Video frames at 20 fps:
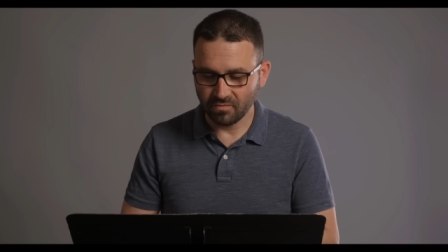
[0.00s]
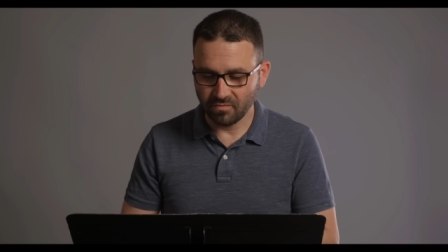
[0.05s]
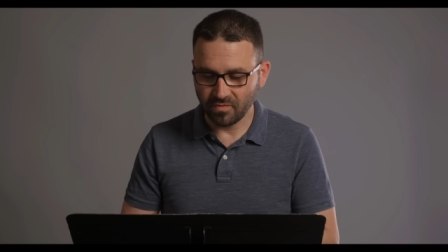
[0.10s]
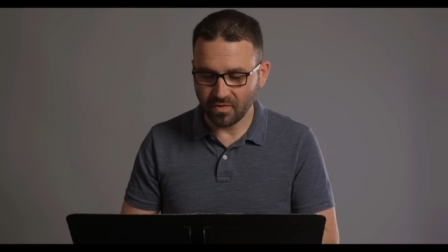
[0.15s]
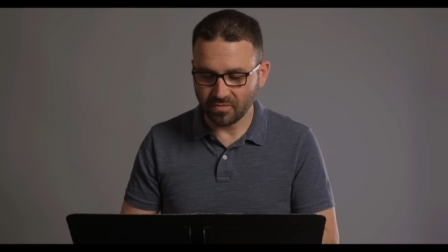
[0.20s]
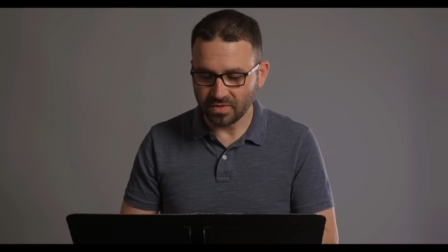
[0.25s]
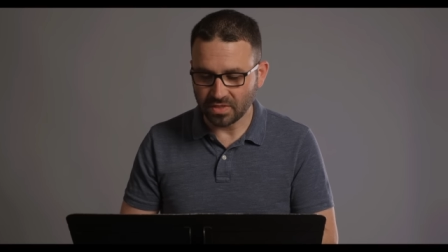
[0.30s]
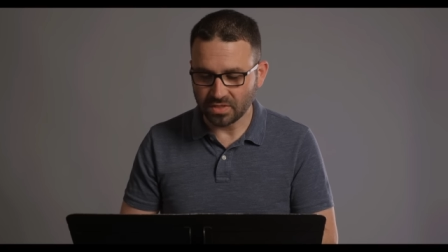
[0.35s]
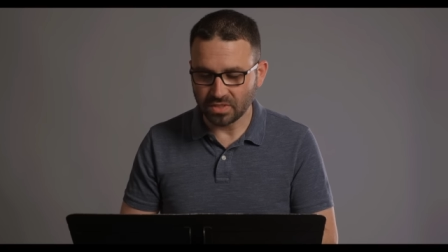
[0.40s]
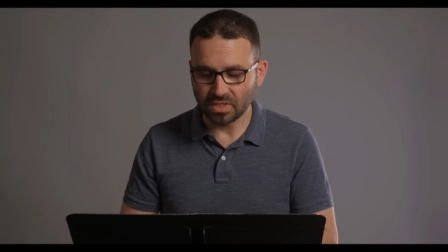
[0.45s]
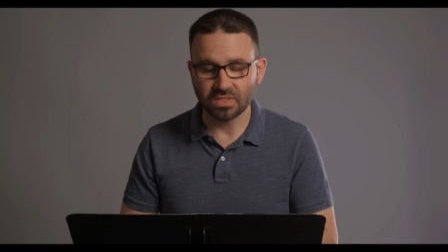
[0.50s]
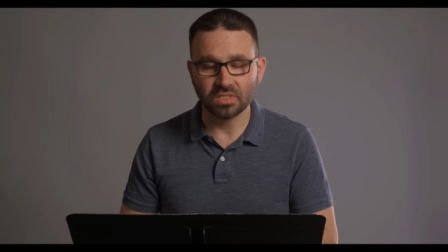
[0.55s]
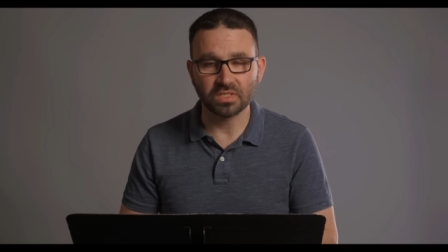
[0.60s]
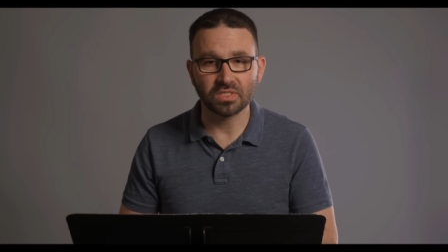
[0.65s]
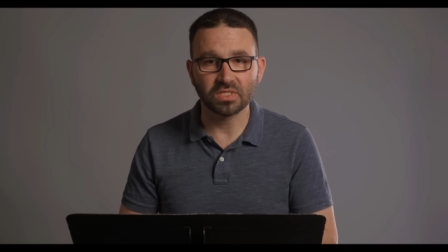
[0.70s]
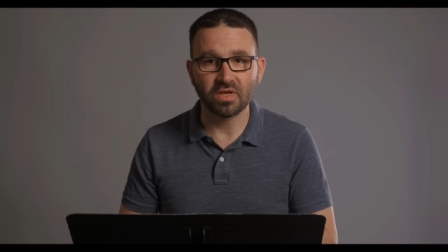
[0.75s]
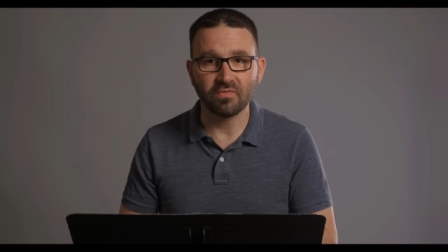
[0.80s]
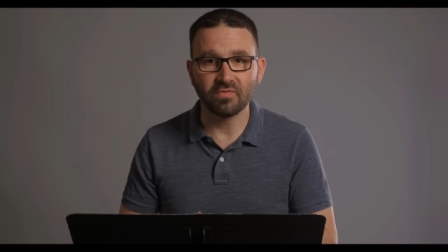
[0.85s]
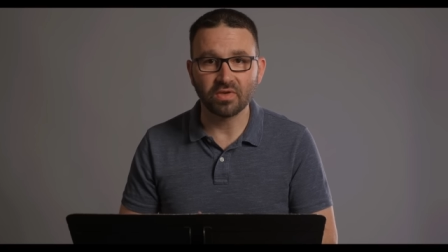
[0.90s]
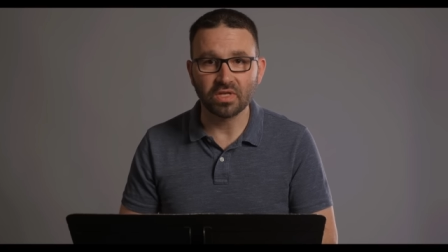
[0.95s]
50, 60,
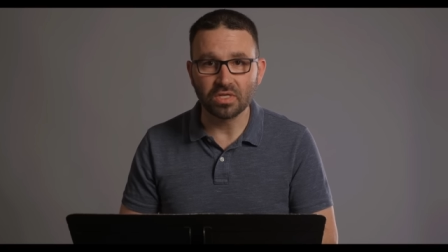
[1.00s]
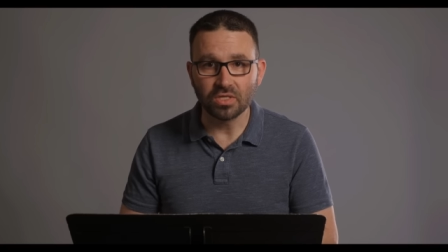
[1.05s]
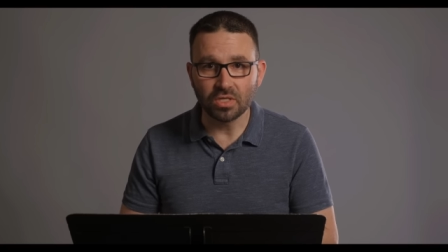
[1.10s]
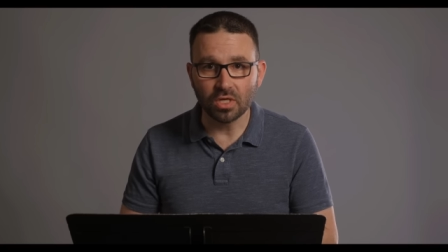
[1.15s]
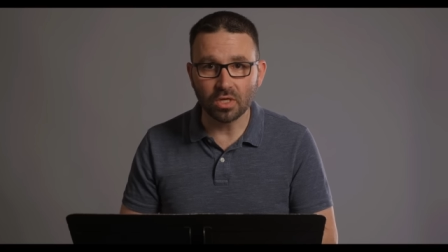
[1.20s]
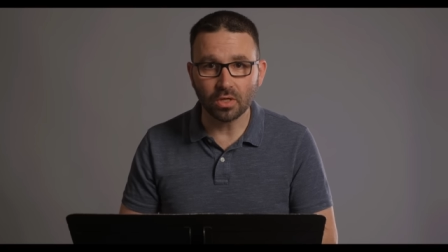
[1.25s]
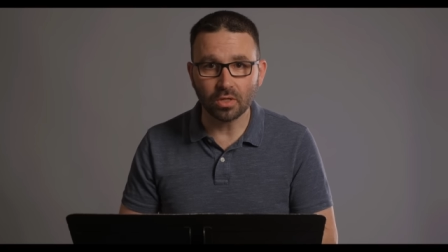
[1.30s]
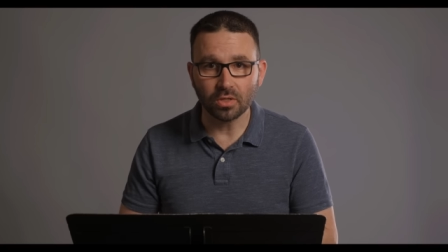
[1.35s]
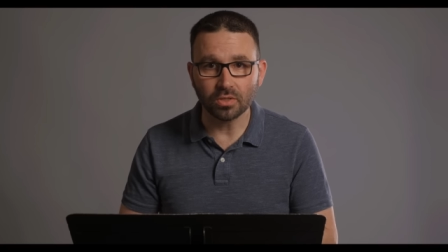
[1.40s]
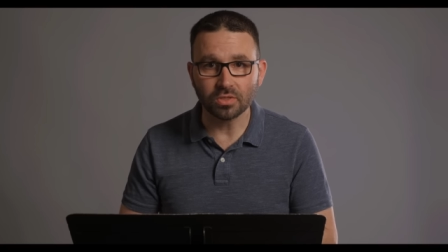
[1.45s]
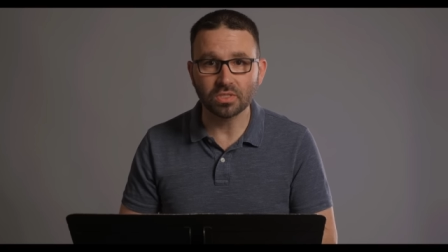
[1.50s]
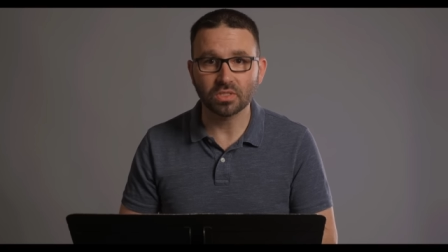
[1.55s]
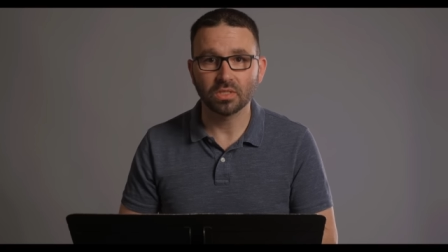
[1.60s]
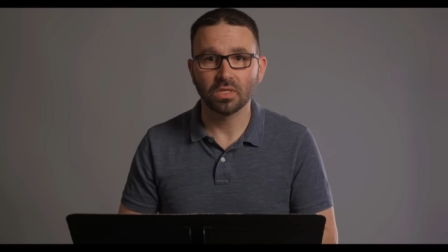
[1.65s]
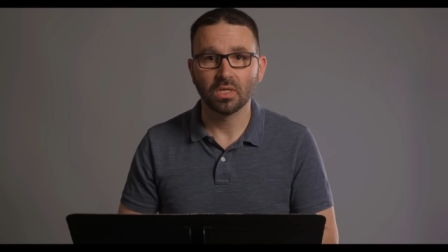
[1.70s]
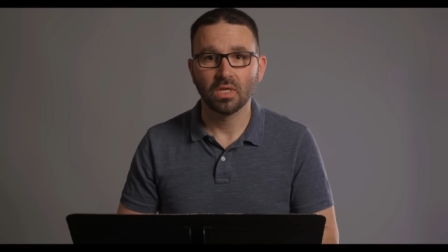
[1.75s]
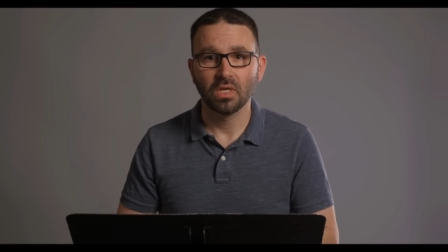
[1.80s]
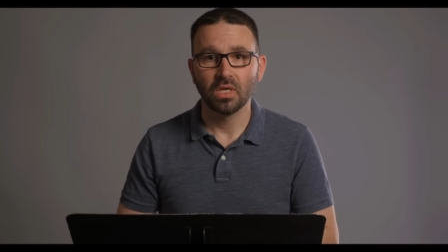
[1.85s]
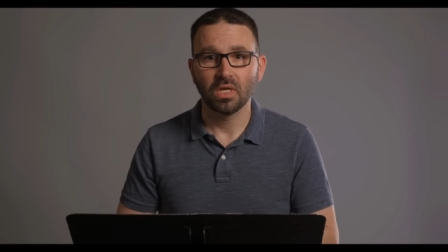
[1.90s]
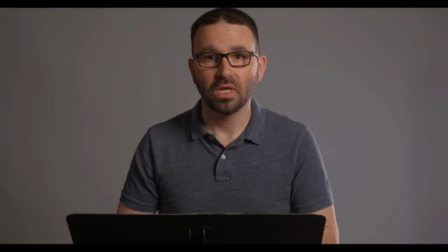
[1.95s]
70 years
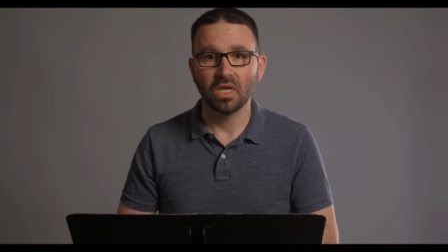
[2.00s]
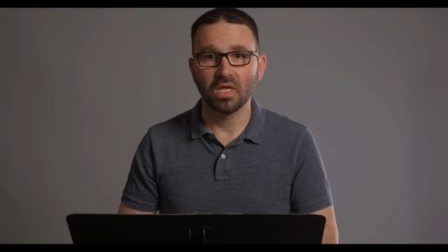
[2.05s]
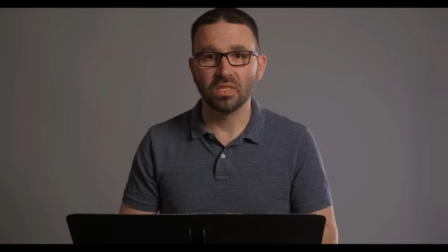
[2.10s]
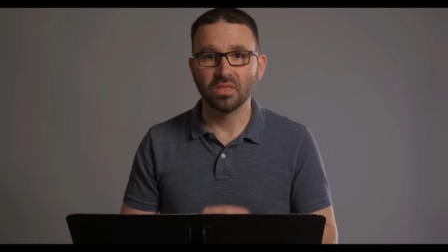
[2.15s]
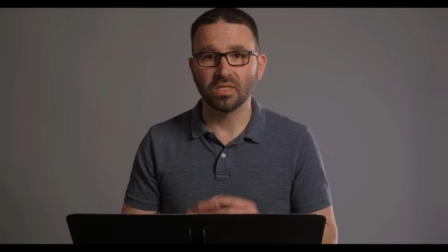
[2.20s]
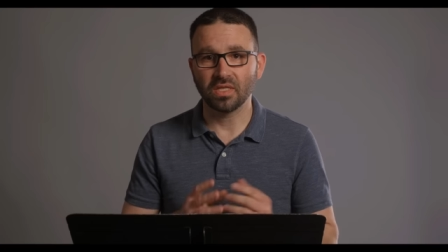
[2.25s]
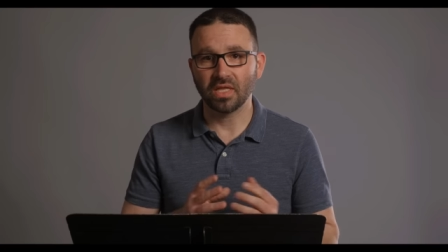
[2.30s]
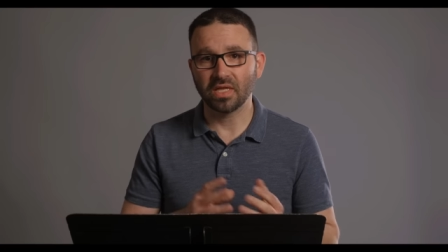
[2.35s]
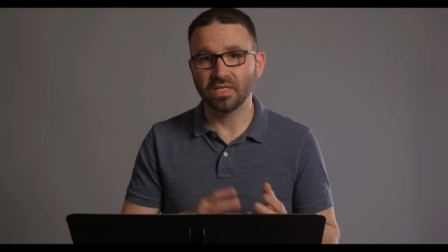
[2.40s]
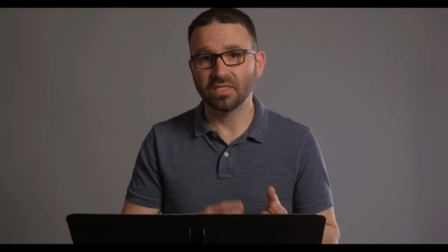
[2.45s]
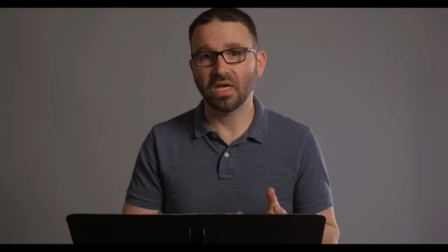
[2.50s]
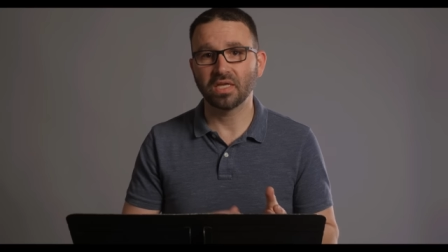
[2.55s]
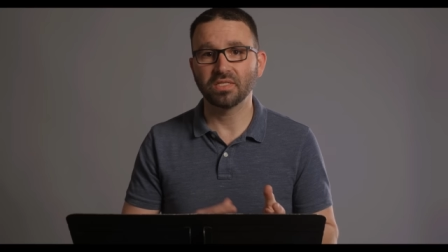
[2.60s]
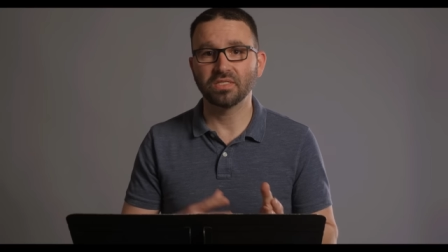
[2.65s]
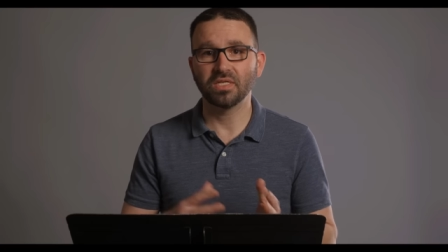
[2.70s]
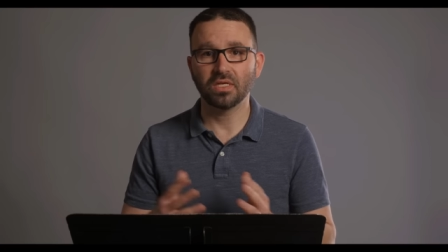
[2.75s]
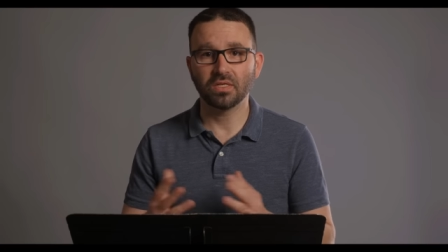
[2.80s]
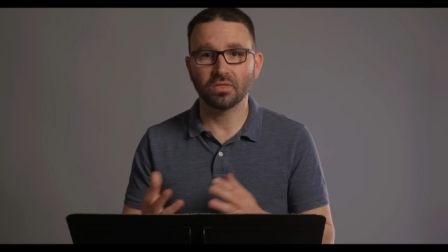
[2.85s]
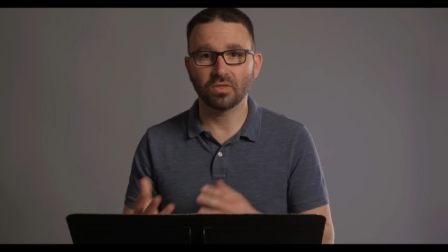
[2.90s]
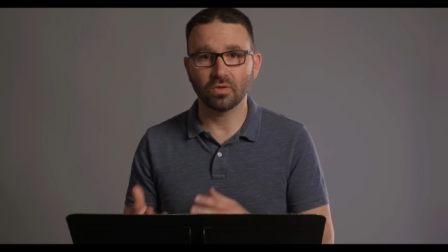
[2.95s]
in the late
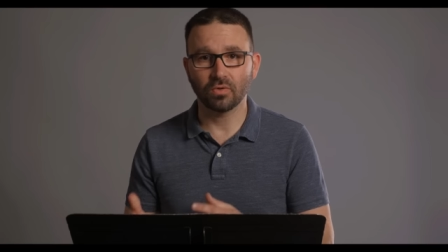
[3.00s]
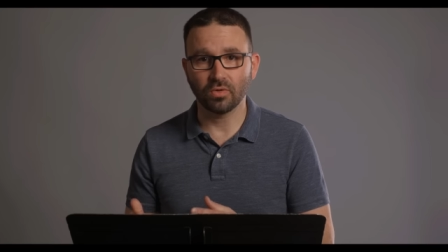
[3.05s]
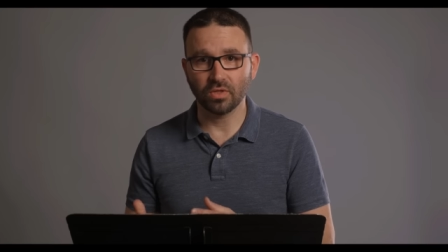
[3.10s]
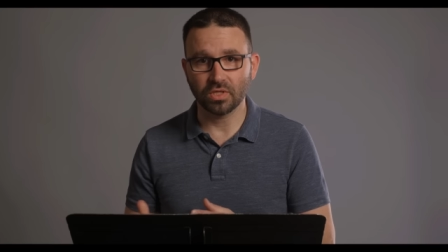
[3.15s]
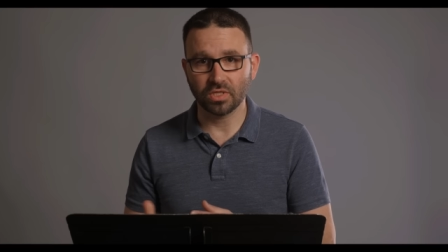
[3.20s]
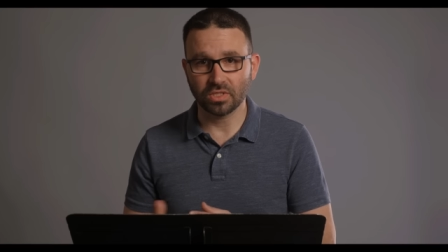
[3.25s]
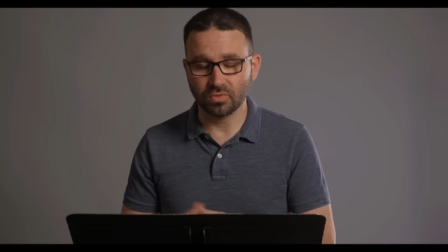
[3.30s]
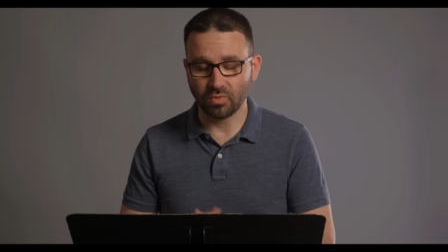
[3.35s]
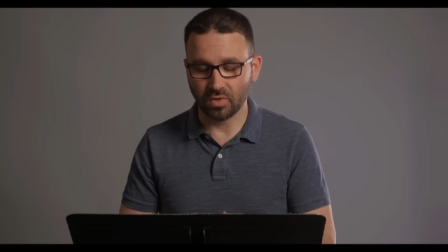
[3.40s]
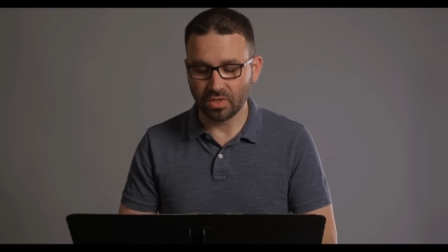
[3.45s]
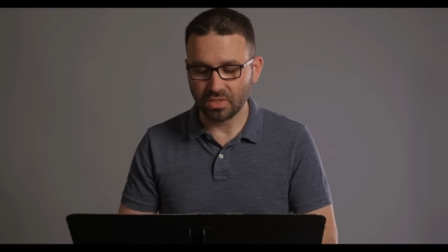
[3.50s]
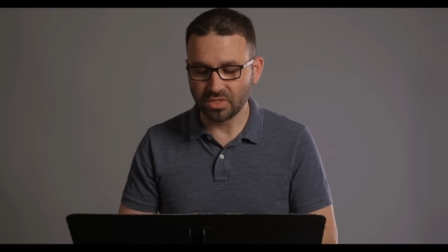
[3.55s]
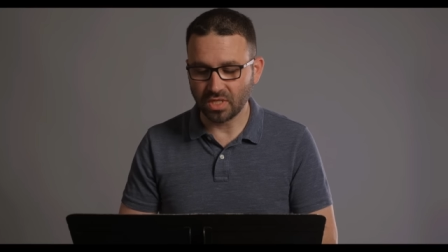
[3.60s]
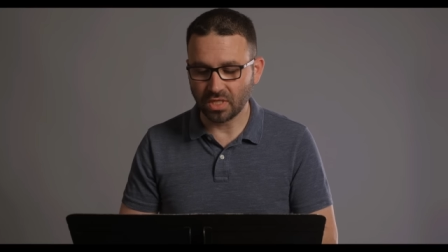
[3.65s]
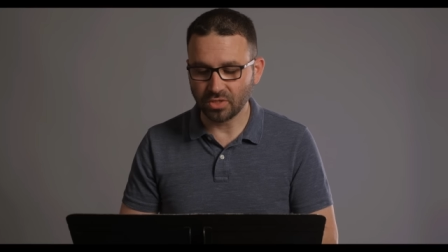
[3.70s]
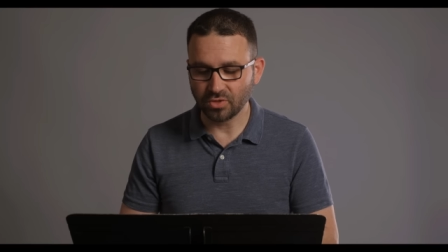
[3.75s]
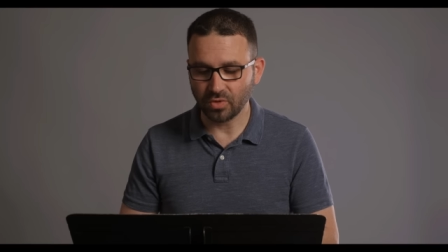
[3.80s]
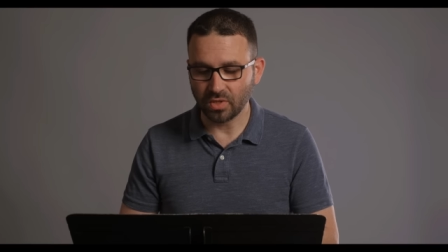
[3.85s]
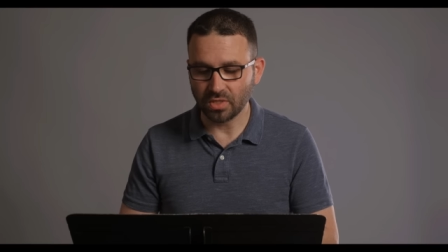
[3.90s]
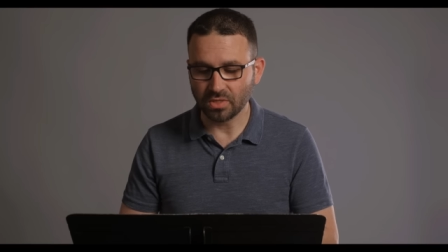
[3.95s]
19th, earliest 20th
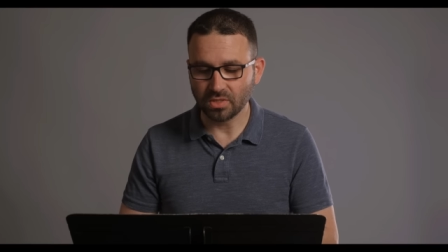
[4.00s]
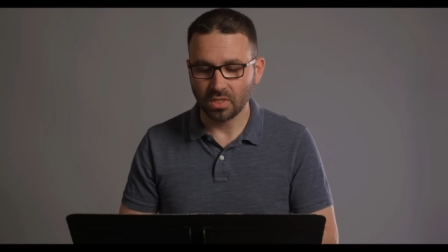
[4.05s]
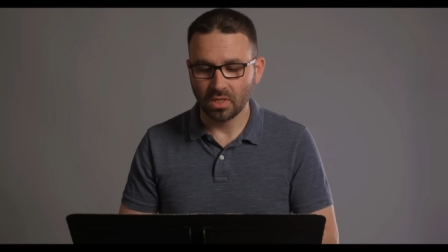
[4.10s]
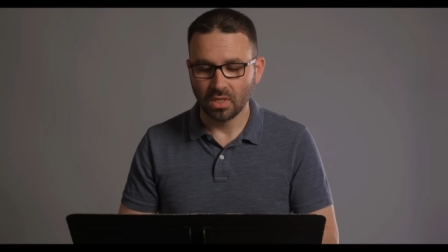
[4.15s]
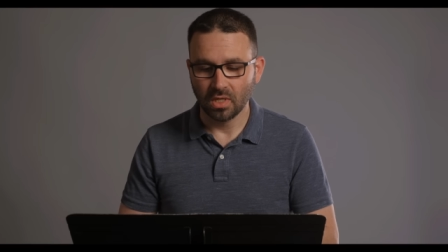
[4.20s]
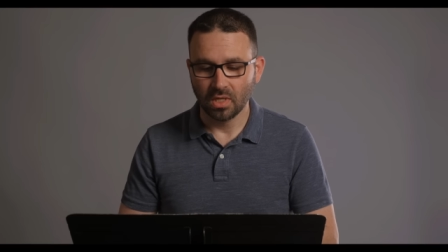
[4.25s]
centuries,